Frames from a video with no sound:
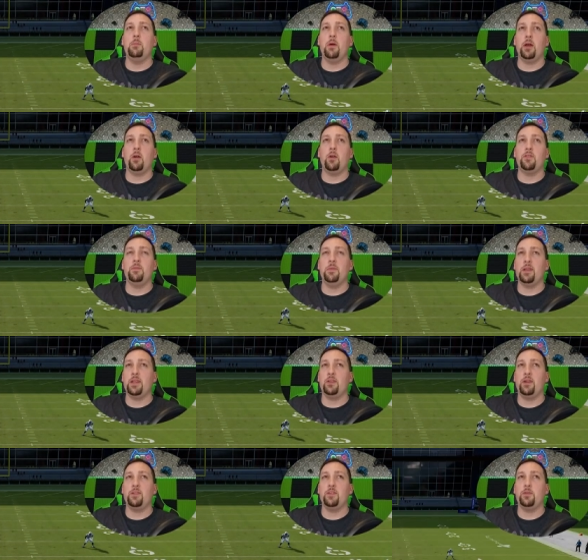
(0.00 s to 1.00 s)
But ultimately,
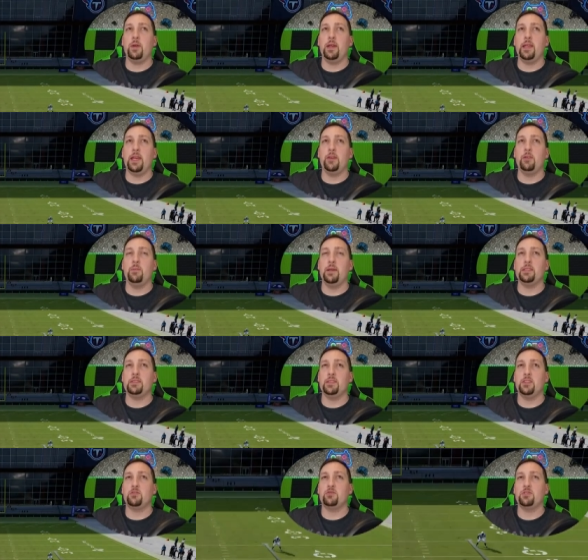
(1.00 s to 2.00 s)
you don't have to do any of that. You can
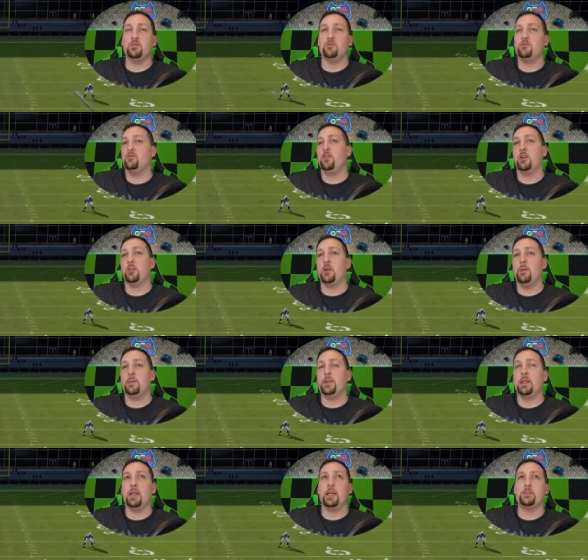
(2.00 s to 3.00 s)
basically just, you know, come up
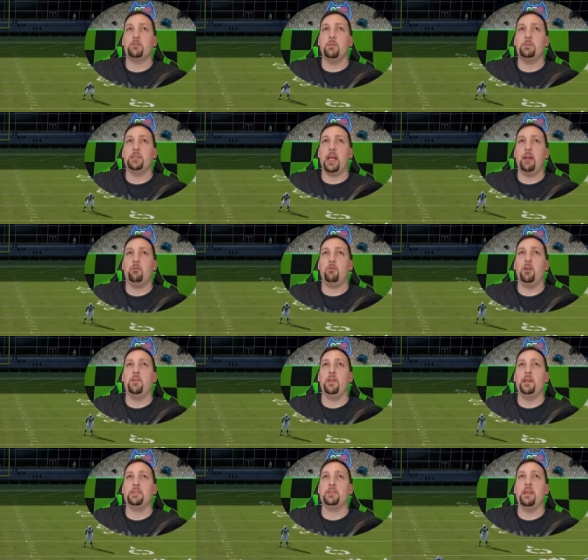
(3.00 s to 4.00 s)
to the line of scrimmage and run
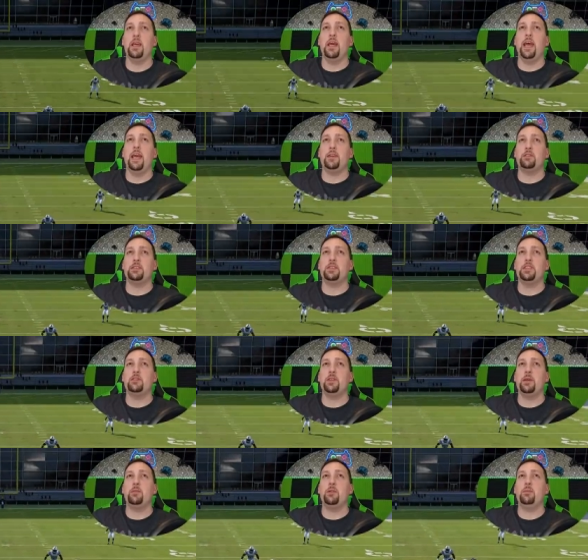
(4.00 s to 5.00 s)
this, and you'll see you'll
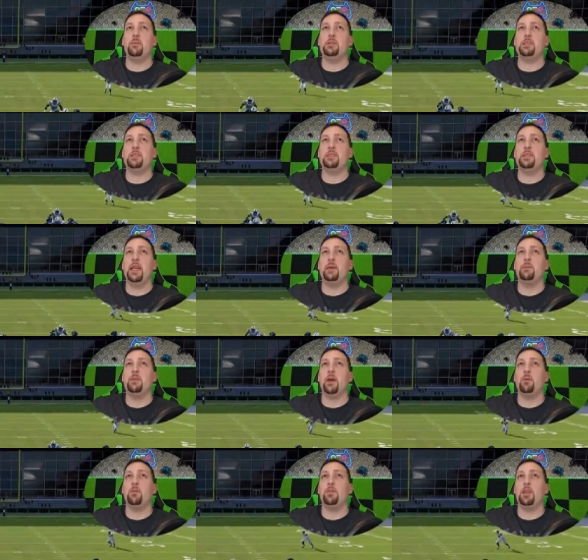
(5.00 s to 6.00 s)
get pretty much the same
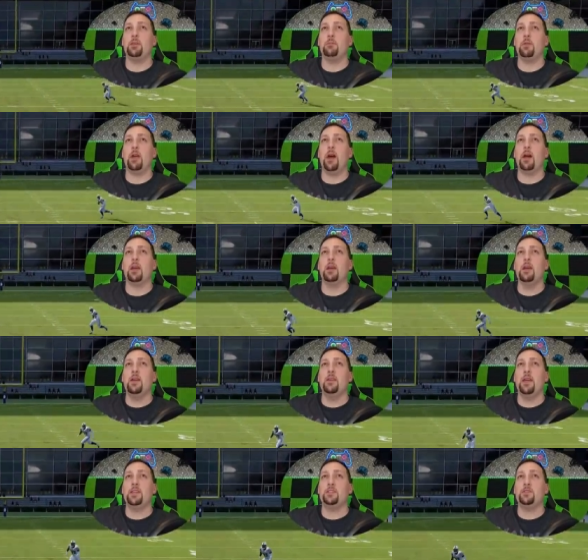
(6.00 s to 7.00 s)
double team block
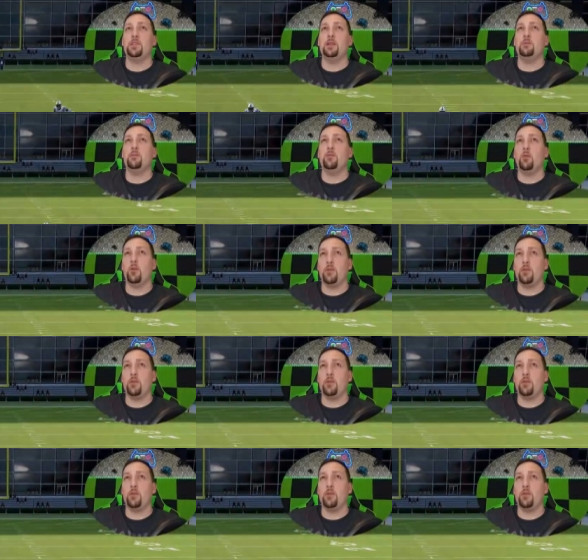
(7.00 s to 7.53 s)
that you did before.